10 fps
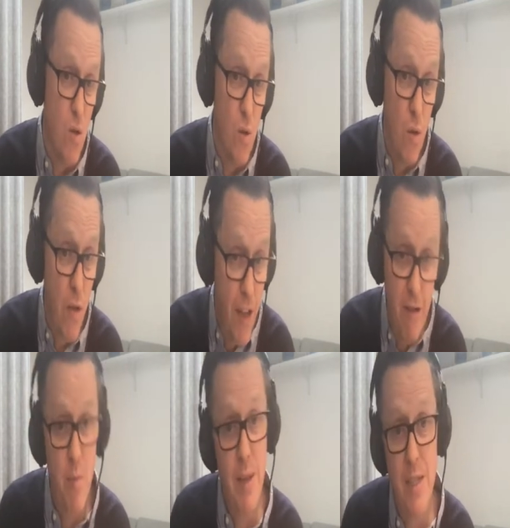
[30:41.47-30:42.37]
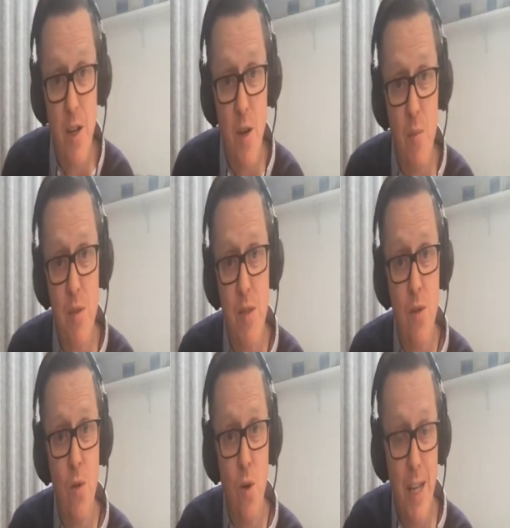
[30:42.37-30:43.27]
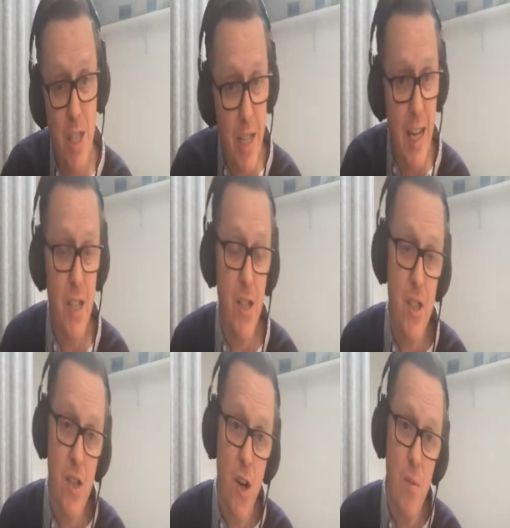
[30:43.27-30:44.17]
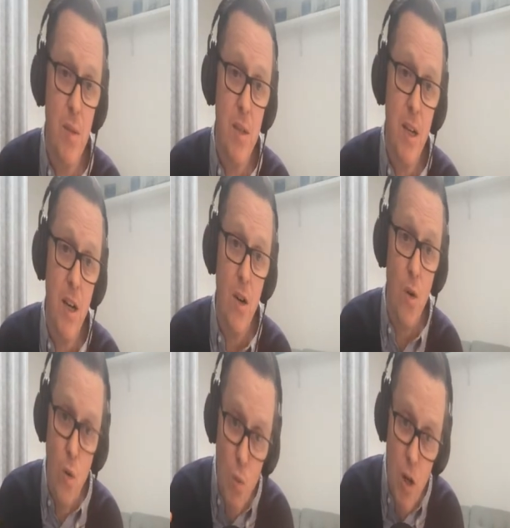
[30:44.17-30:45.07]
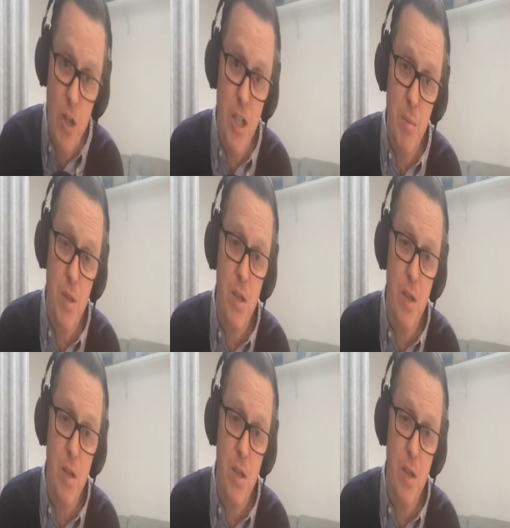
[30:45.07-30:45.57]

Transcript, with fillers: All therapy stopped, all education stopped, all worship